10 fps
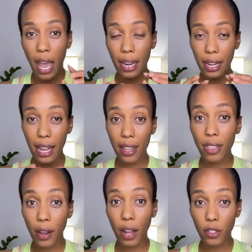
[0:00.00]
and
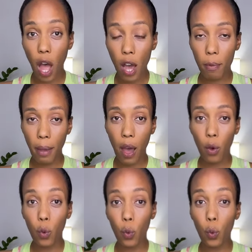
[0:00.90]
in there I talk
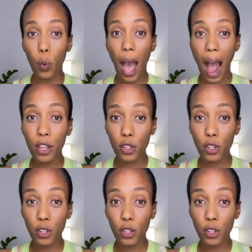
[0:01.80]
about how